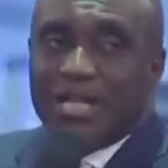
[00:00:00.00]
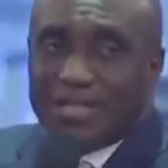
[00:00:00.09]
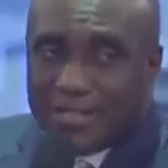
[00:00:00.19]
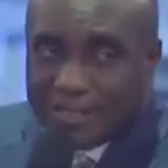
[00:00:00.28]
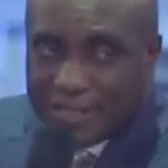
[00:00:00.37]

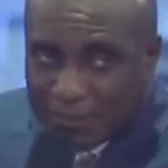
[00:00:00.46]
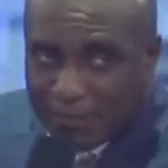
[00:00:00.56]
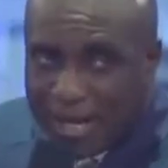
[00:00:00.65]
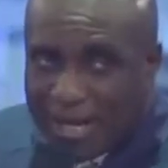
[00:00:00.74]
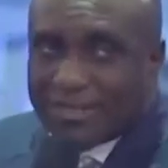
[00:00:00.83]
They say this
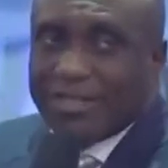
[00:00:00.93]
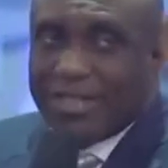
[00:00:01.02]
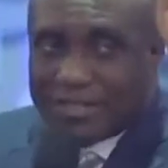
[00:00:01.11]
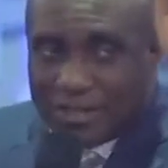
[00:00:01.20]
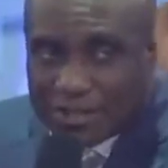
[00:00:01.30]
man
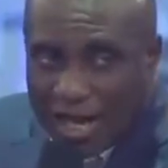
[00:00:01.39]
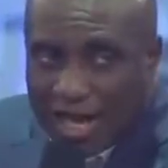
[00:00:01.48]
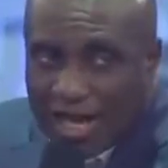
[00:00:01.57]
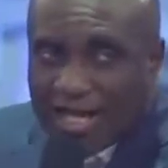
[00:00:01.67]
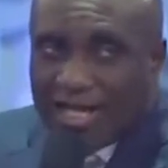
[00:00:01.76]
is a
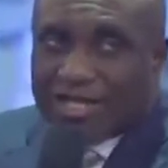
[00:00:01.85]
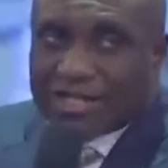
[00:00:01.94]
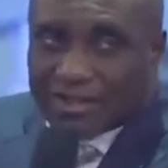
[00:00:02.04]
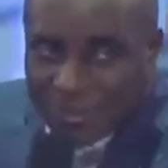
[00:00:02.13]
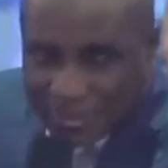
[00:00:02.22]

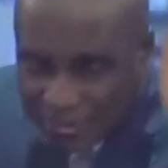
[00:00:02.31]
child